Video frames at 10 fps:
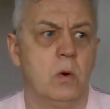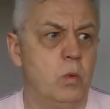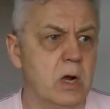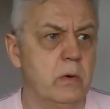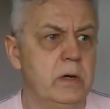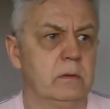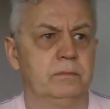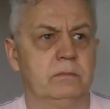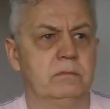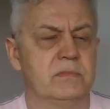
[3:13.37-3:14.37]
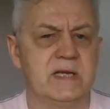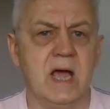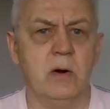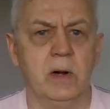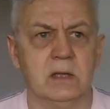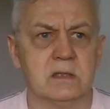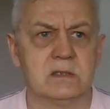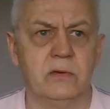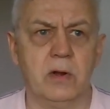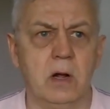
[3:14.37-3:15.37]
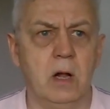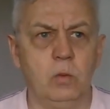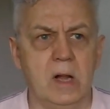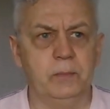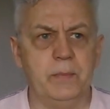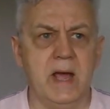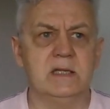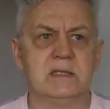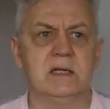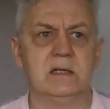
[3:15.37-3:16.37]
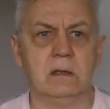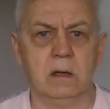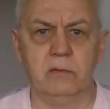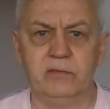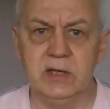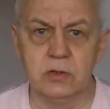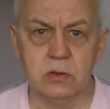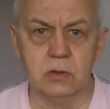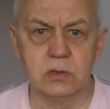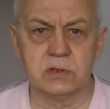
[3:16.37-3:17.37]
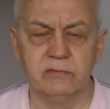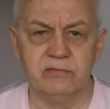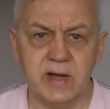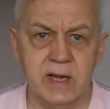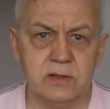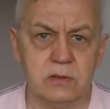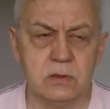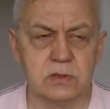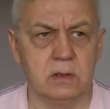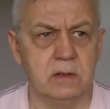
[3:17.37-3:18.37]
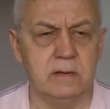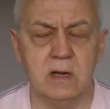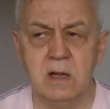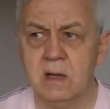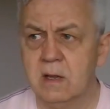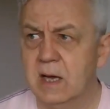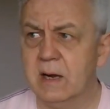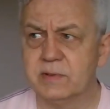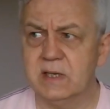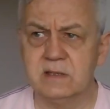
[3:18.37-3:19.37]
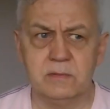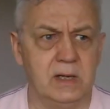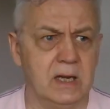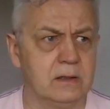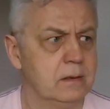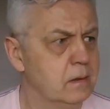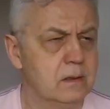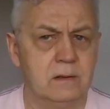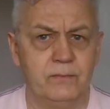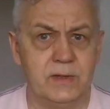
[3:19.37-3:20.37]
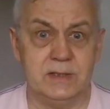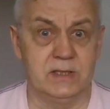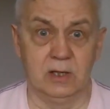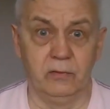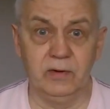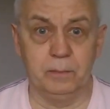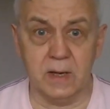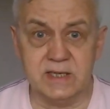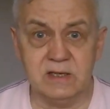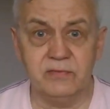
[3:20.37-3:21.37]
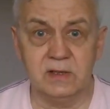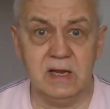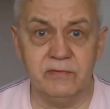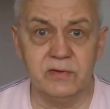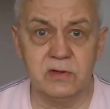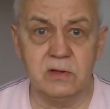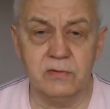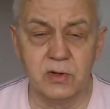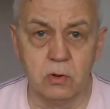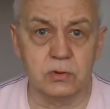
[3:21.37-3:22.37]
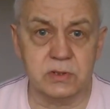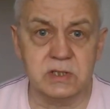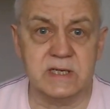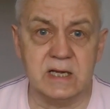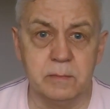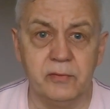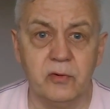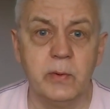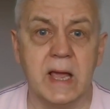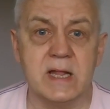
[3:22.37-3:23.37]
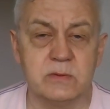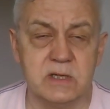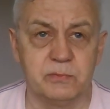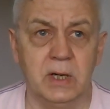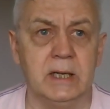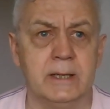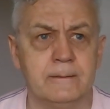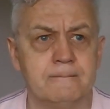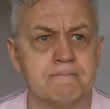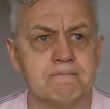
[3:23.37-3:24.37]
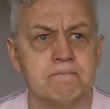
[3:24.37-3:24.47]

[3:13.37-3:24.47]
We're going up stairwells, and they're all well painted and lovely doors and fire doors. And I'm saying to my lad, this is a lovely place. Even the guts of the stadium before we get into it is brilliant.